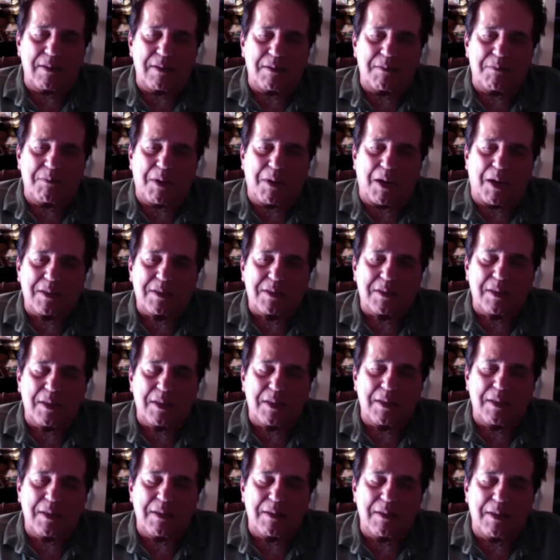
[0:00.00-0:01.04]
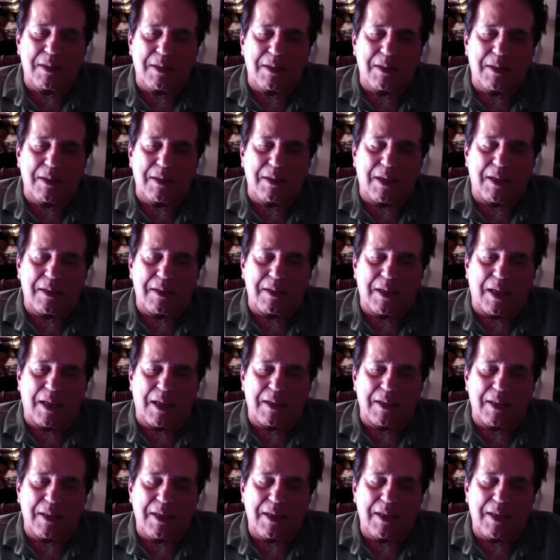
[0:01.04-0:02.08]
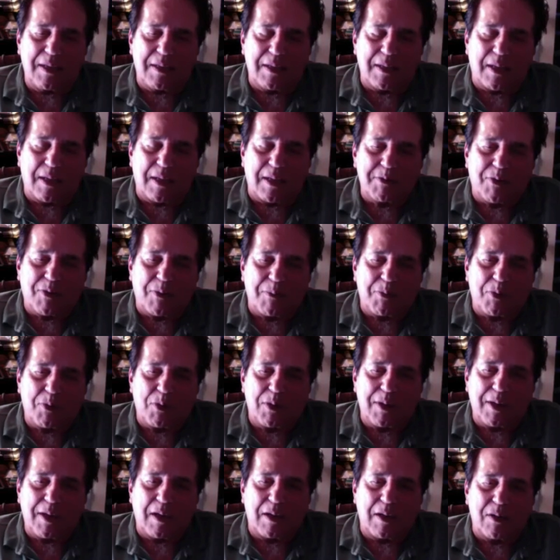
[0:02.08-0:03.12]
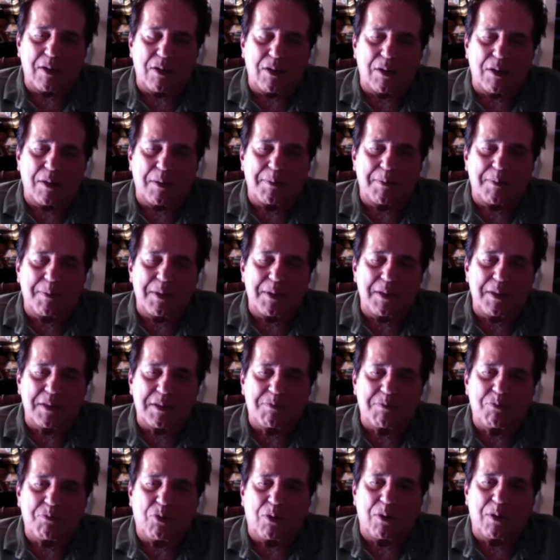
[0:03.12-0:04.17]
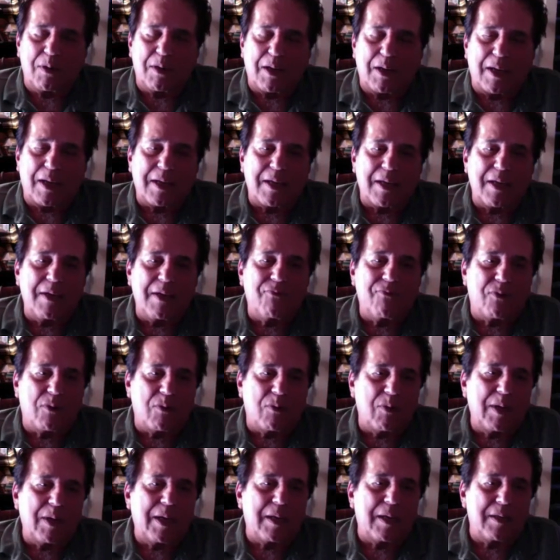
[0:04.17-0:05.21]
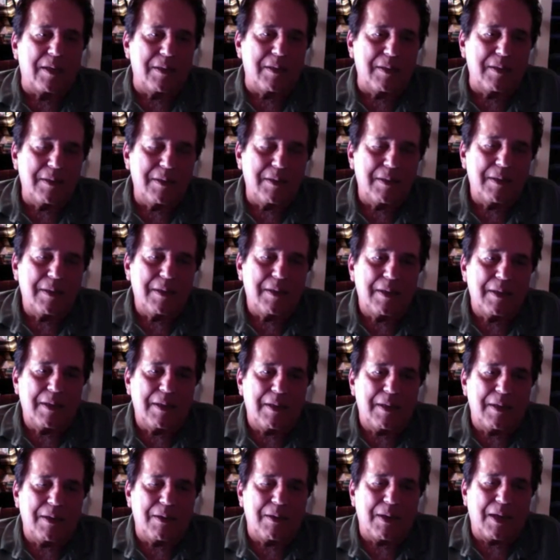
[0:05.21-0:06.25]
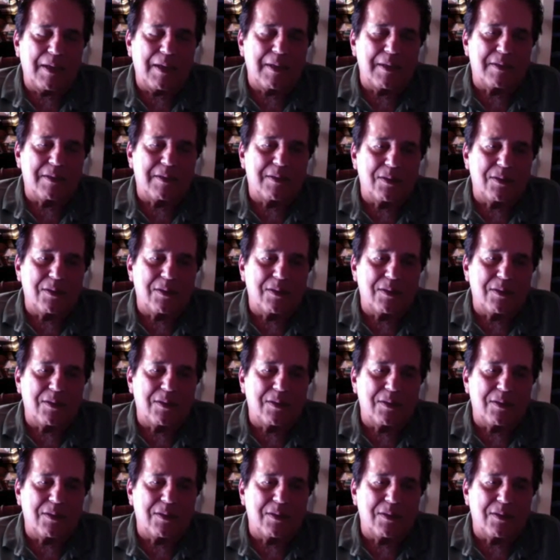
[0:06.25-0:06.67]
moxa and the heat that comes from burning an herb is more like infrared. And so